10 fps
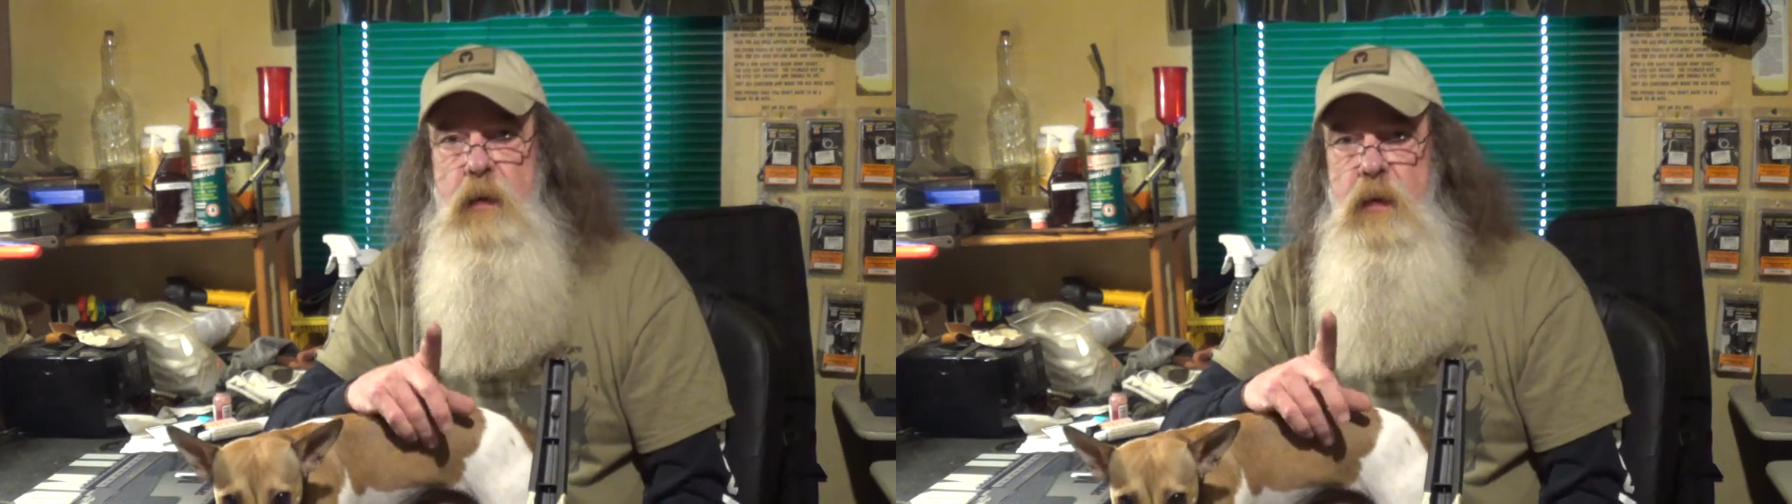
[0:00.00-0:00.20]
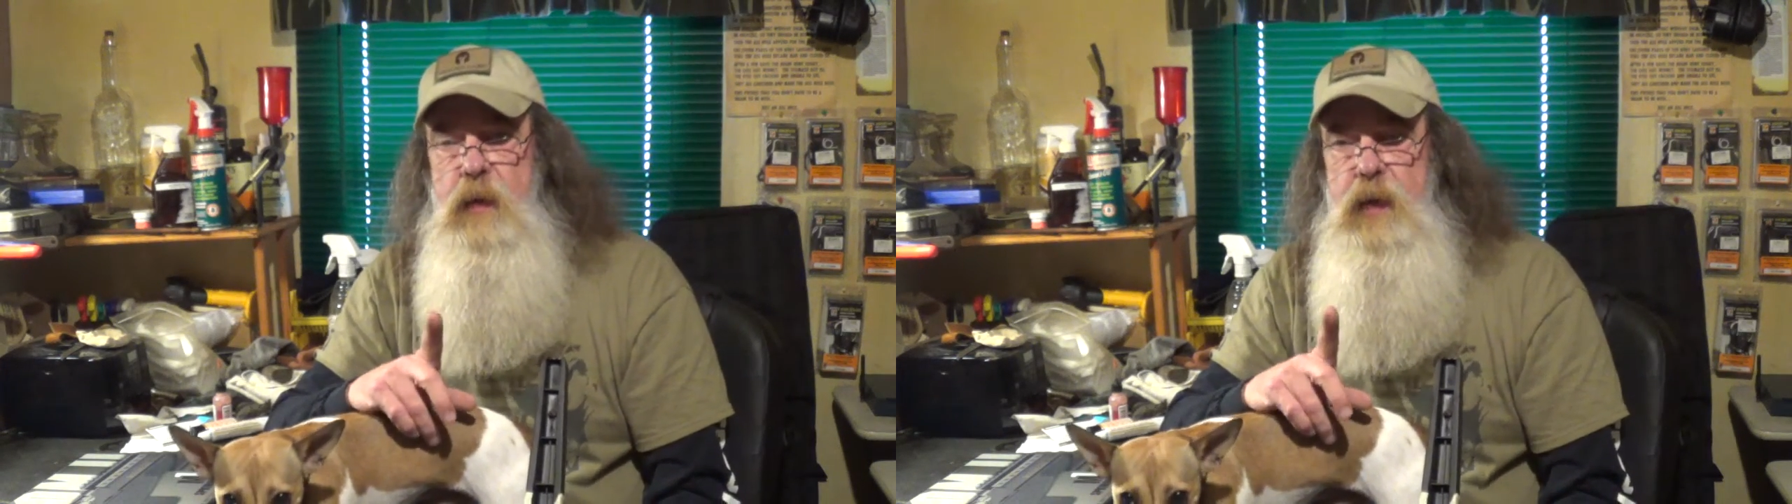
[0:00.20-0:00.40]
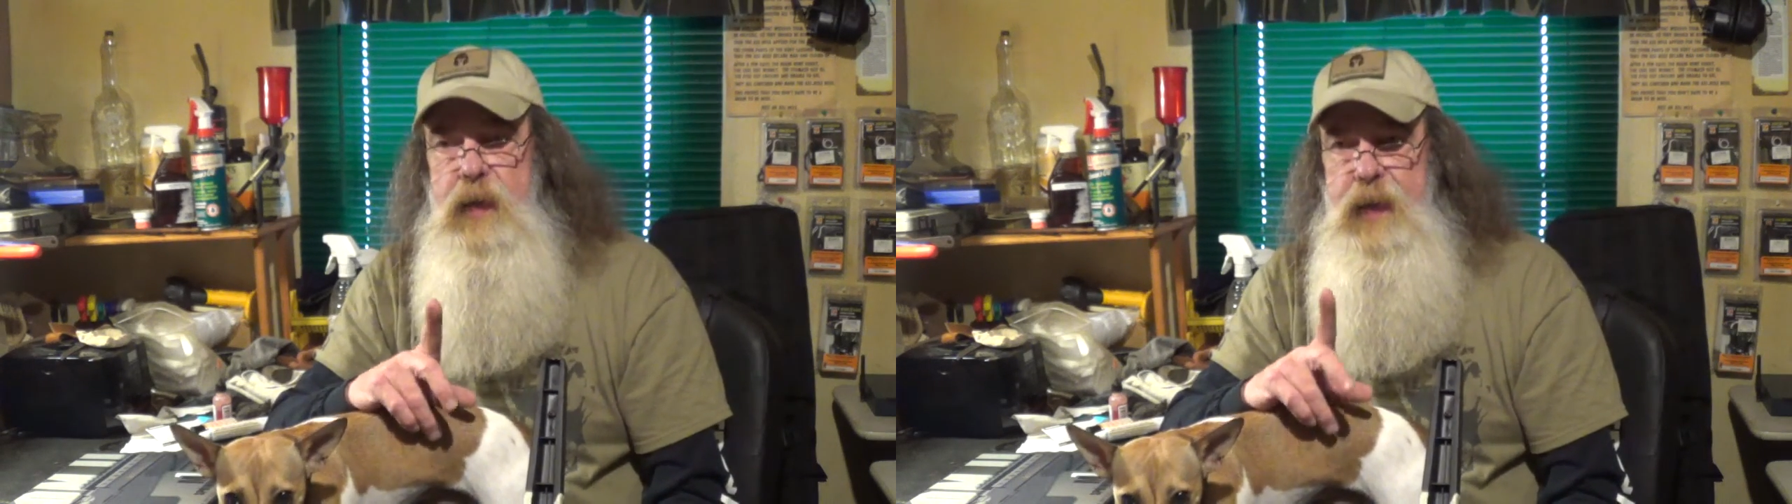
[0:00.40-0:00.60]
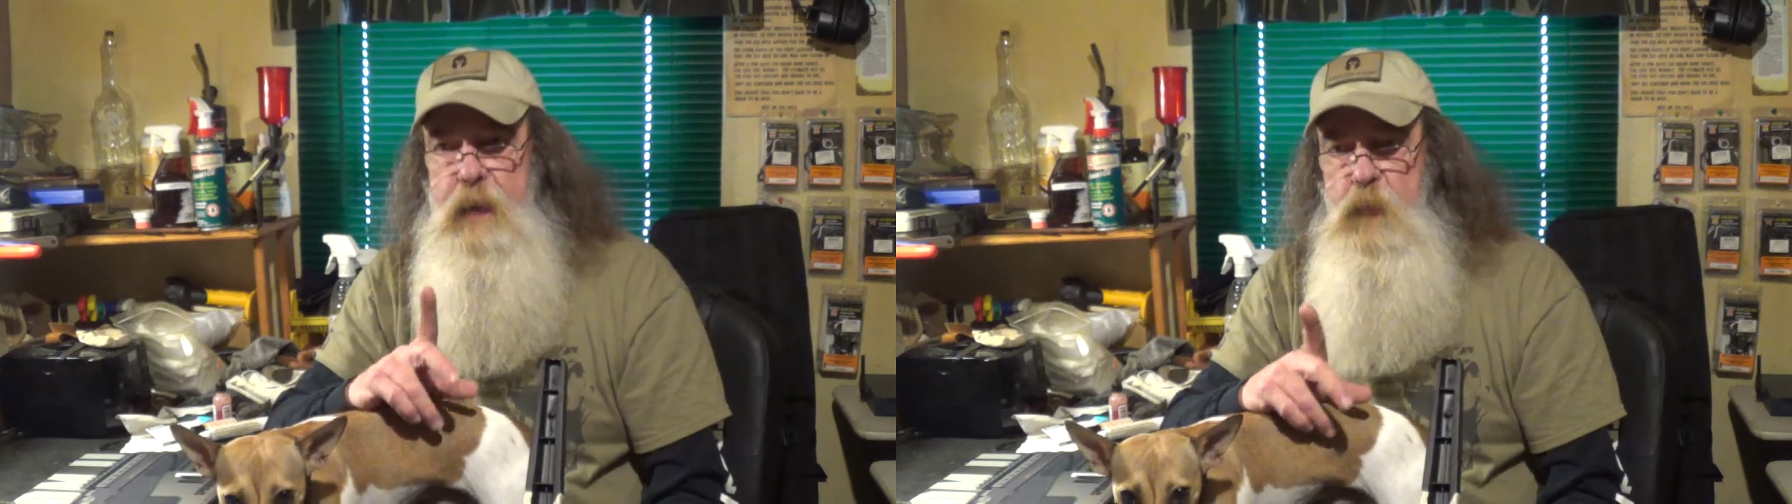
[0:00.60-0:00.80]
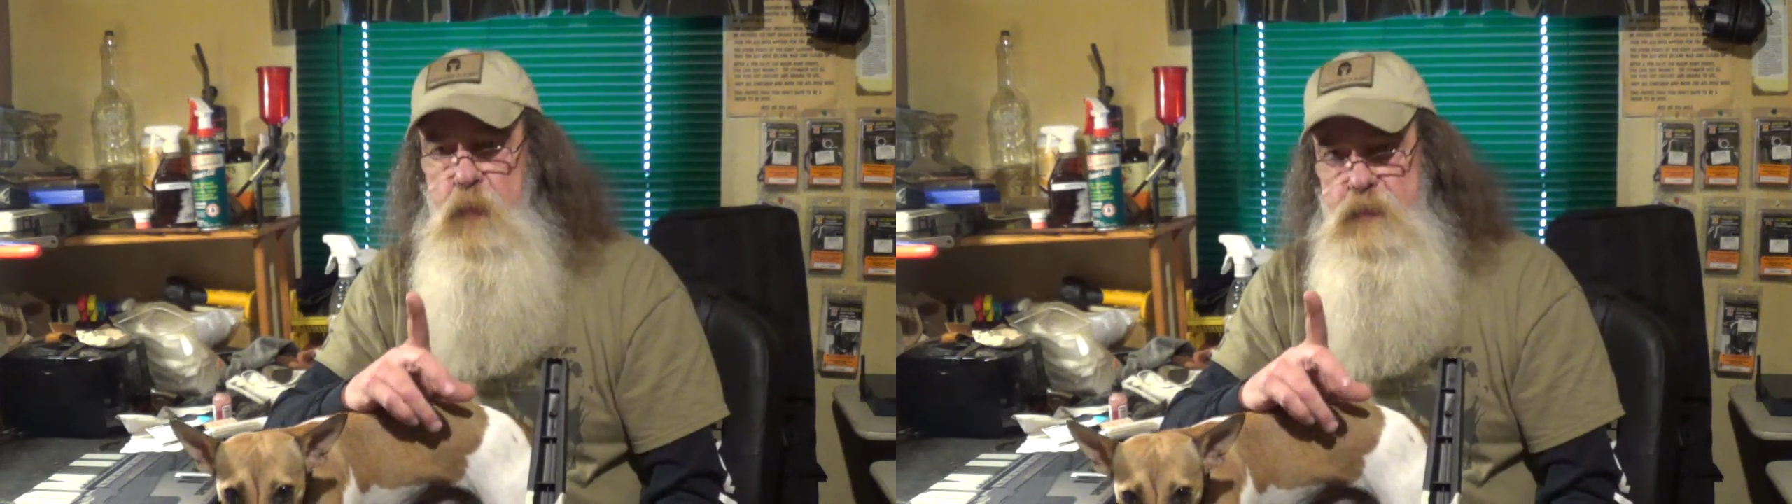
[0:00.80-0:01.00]
and I'm
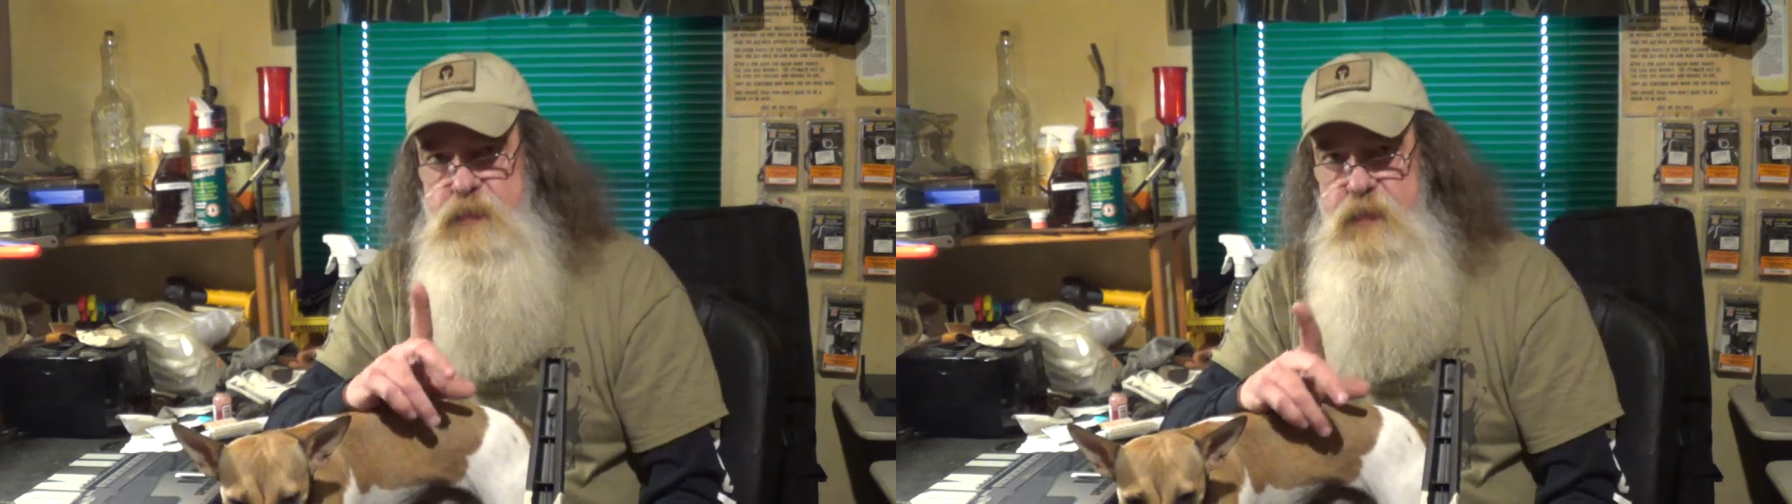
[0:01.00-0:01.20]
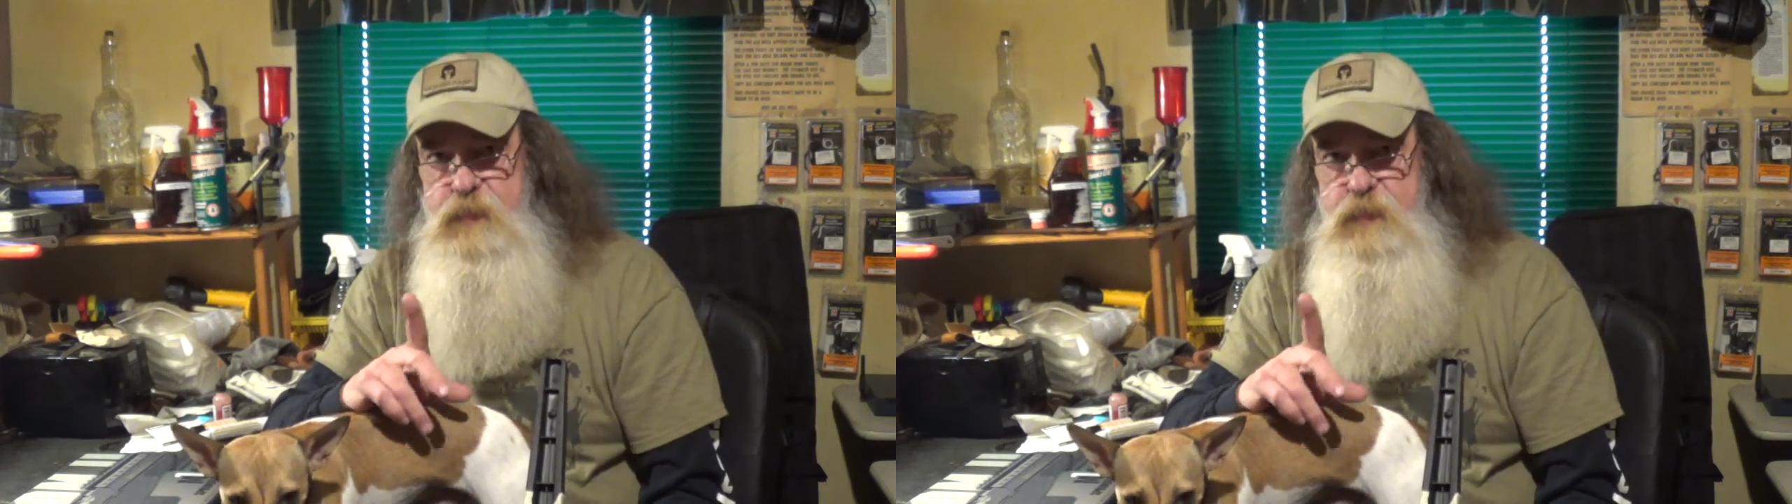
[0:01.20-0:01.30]
going to attempt